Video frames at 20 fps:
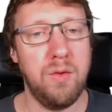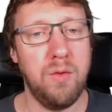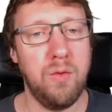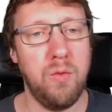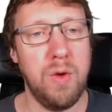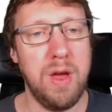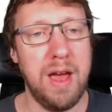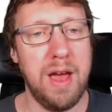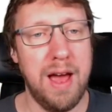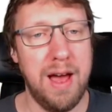
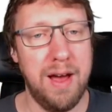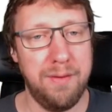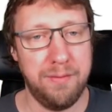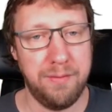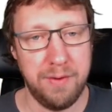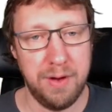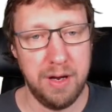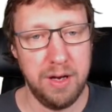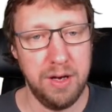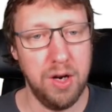we have
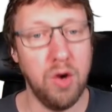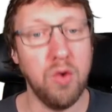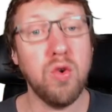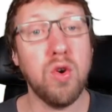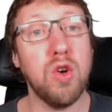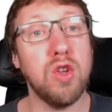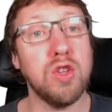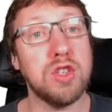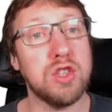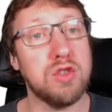no
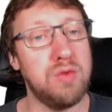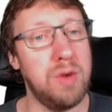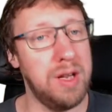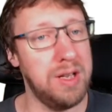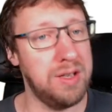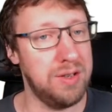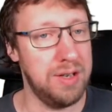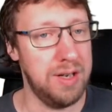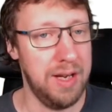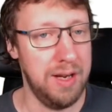
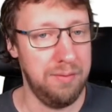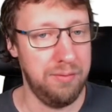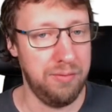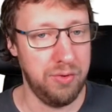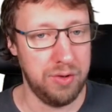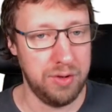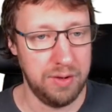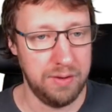constraints on the input.